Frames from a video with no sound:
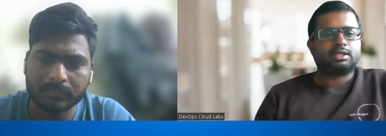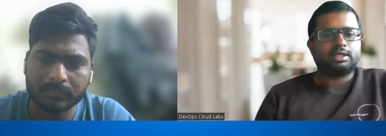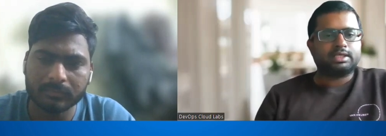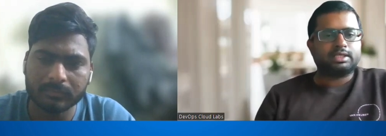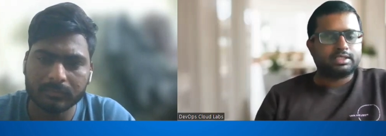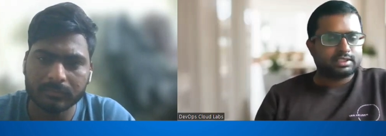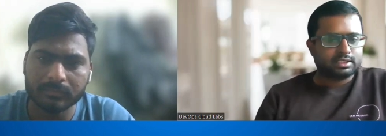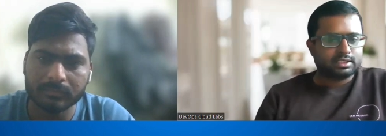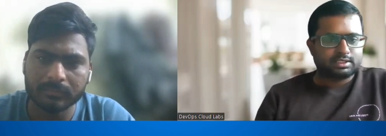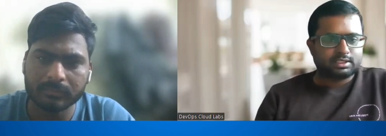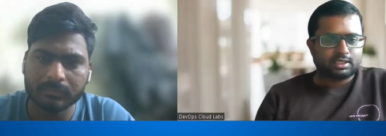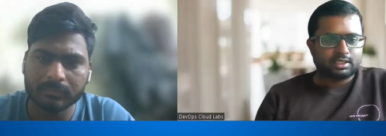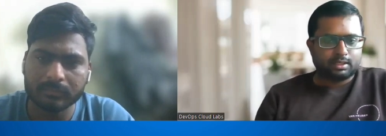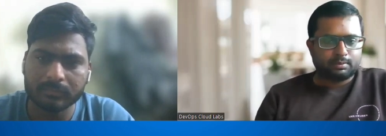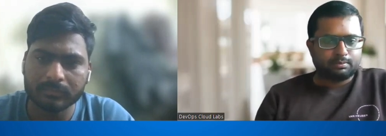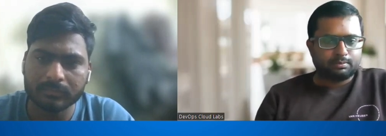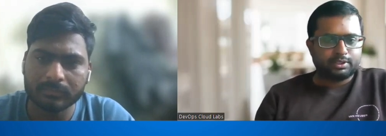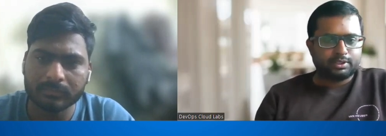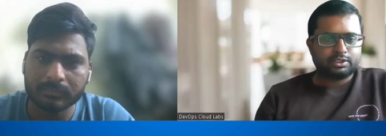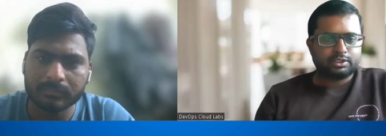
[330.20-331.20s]
Speaker 1: interest the
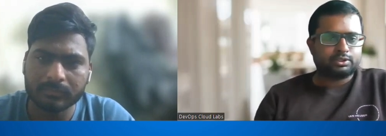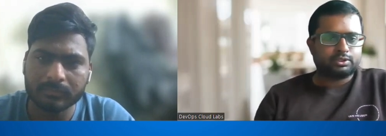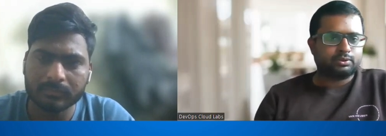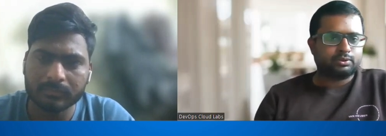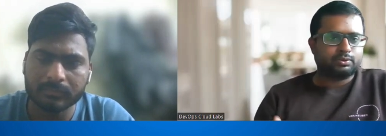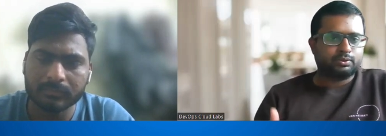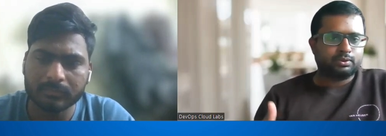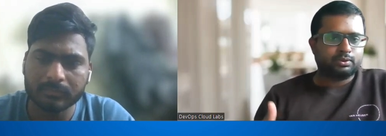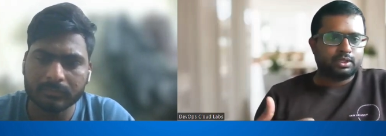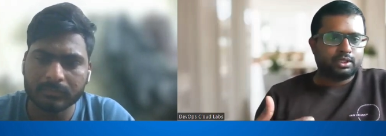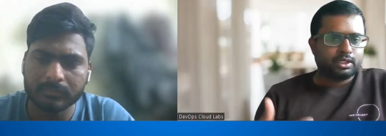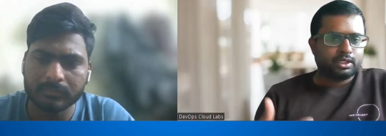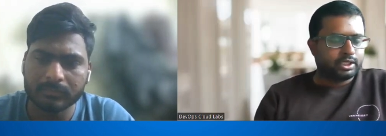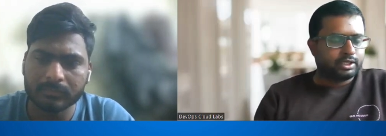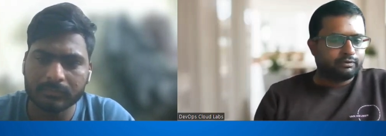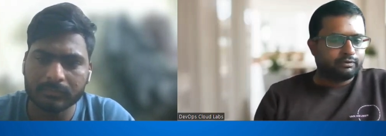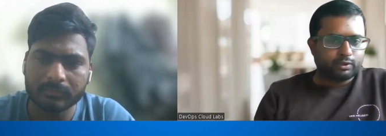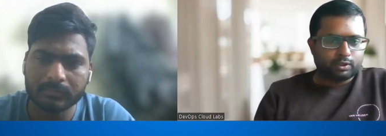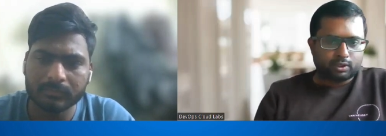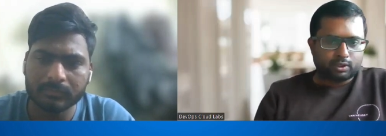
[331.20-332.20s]
companies to
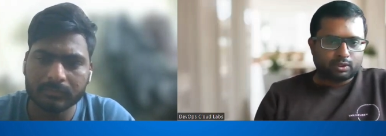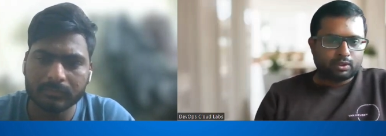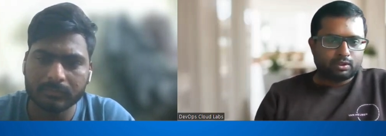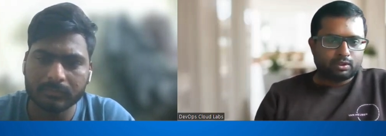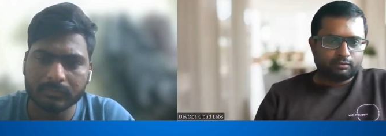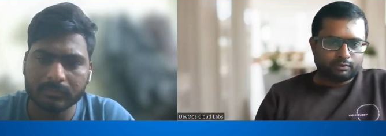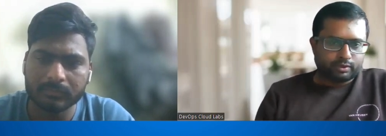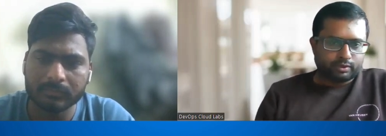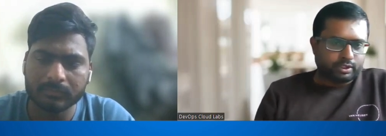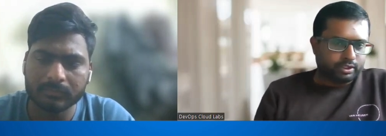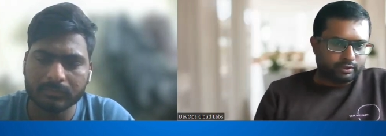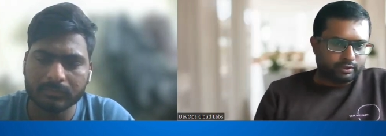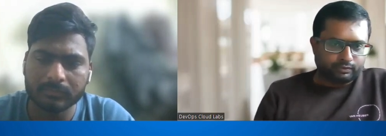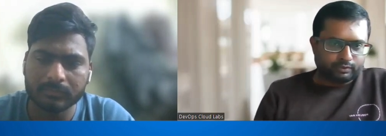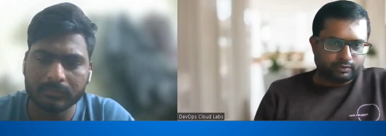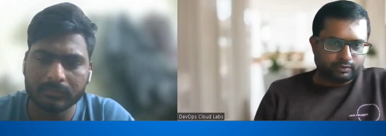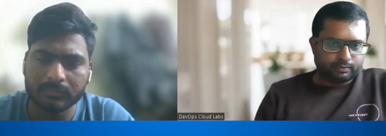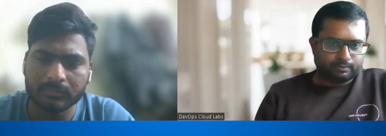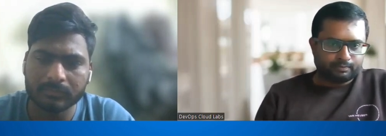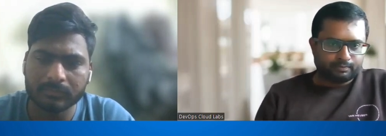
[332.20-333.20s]
give you a call for
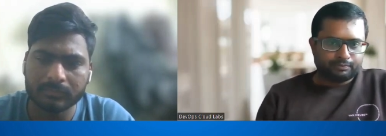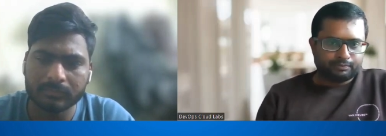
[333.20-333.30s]
interview.